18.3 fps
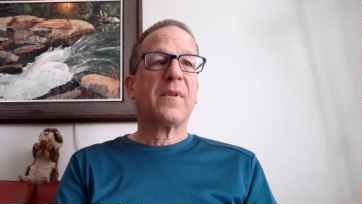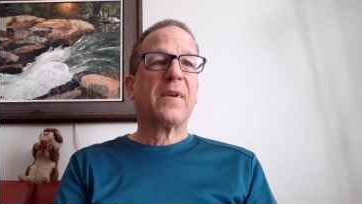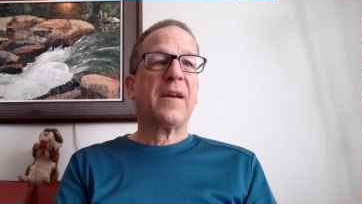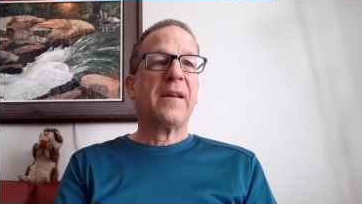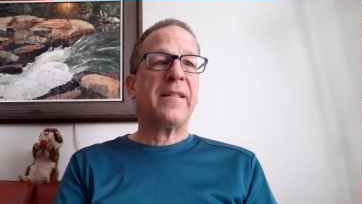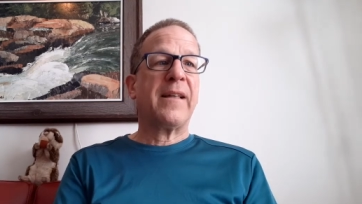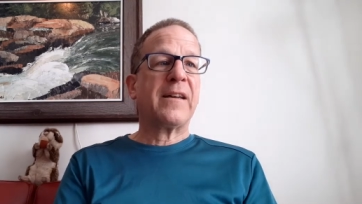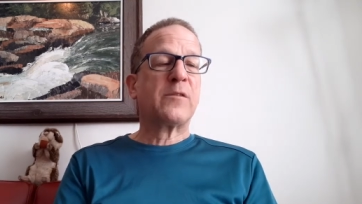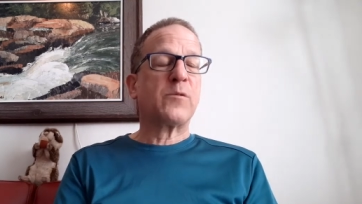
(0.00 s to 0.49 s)

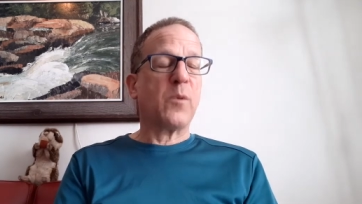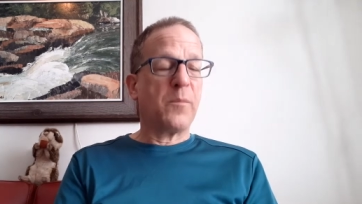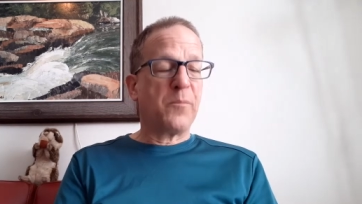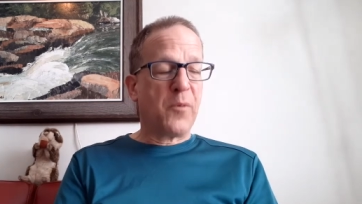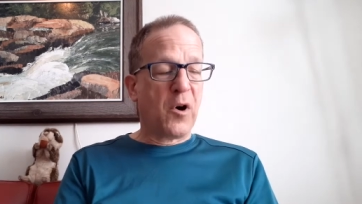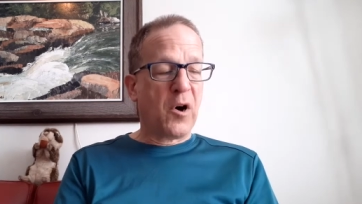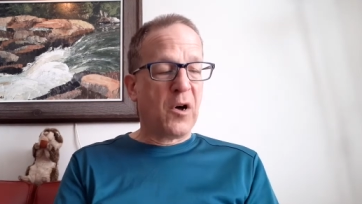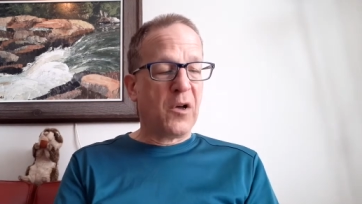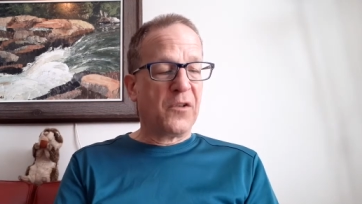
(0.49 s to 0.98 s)
And that's
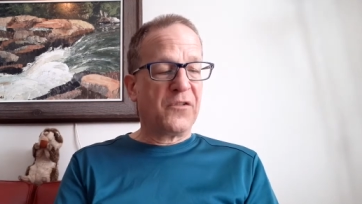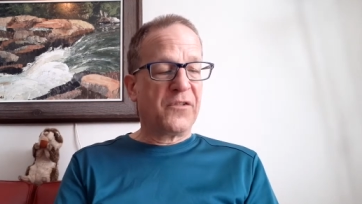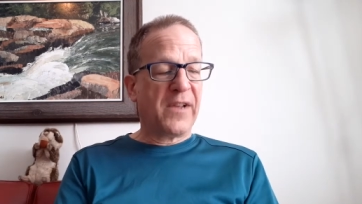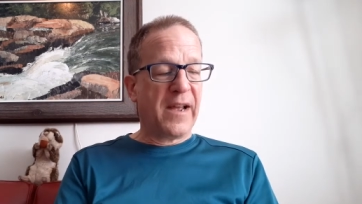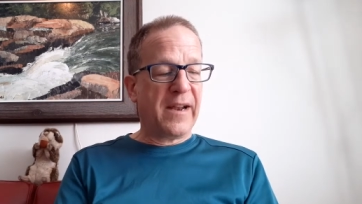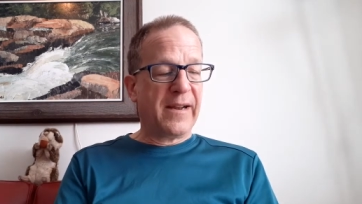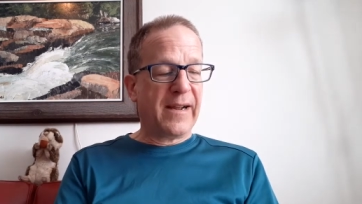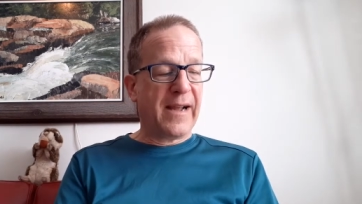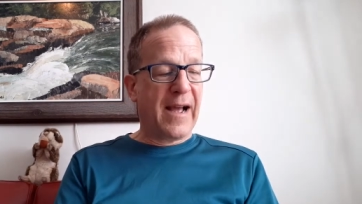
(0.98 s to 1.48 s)
what Paul's
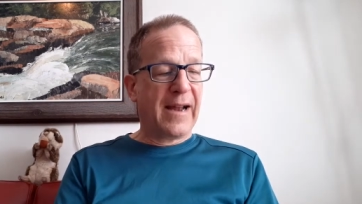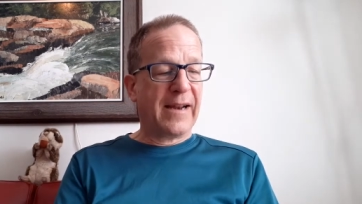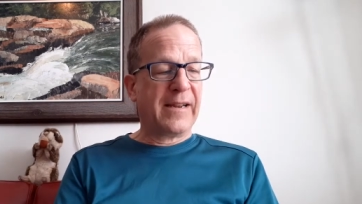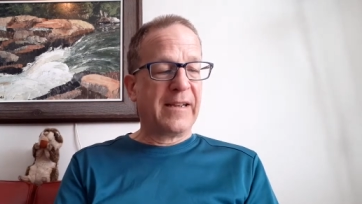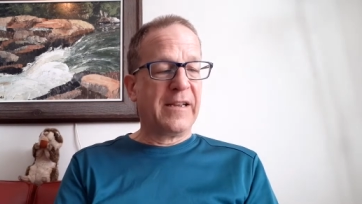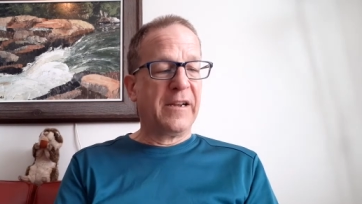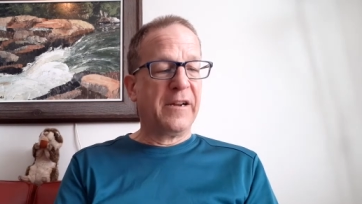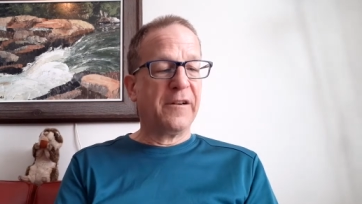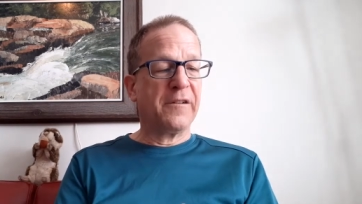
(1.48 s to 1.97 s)
getting at
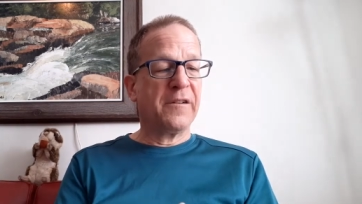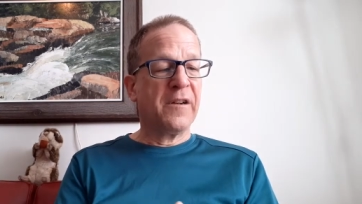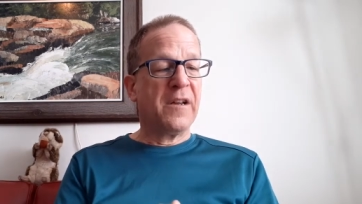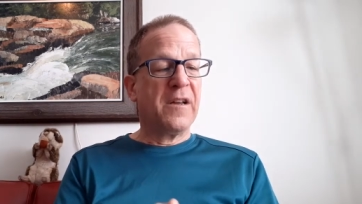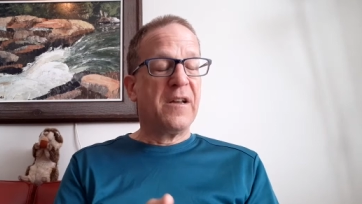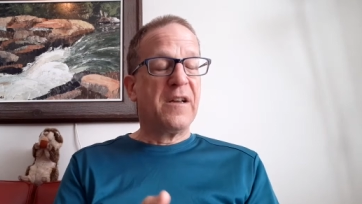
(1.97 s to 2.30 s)
here.